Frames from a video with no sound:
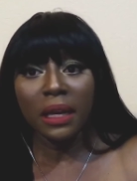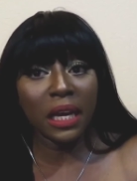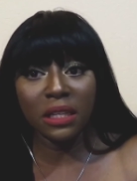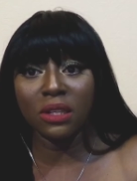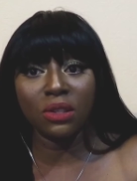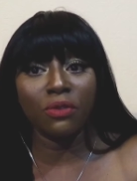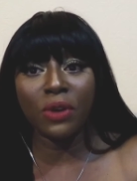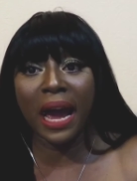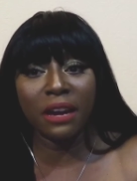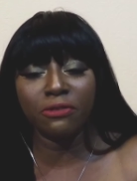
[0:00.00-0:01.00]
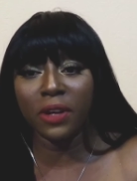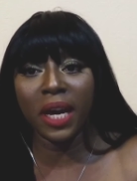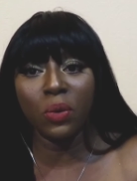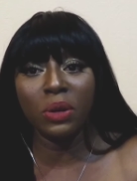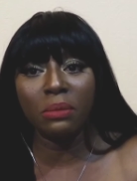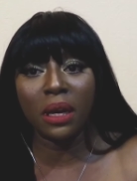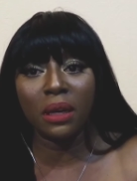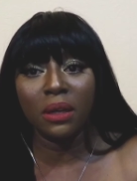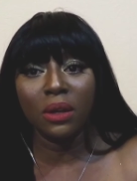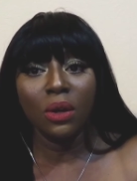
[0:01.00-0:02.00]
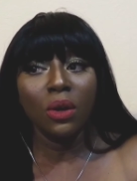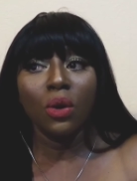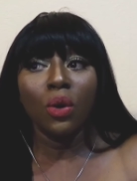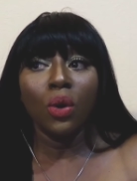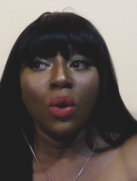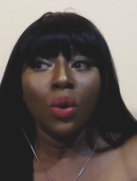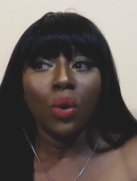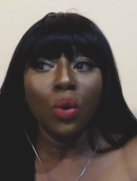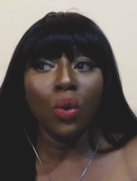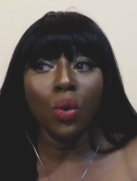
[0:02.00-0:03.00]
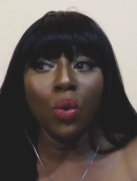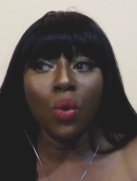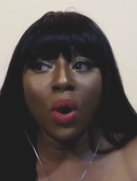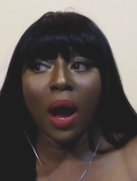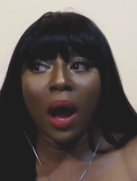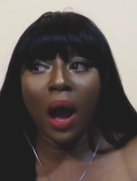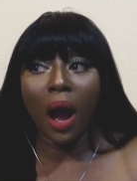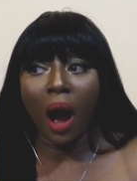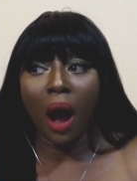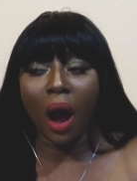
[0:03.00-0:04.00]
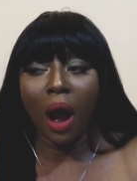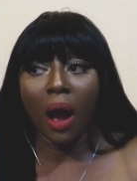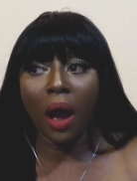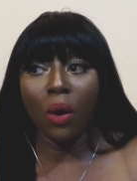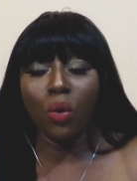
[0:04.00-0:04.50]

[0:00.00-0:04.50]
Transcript: Cases of high-flying women who are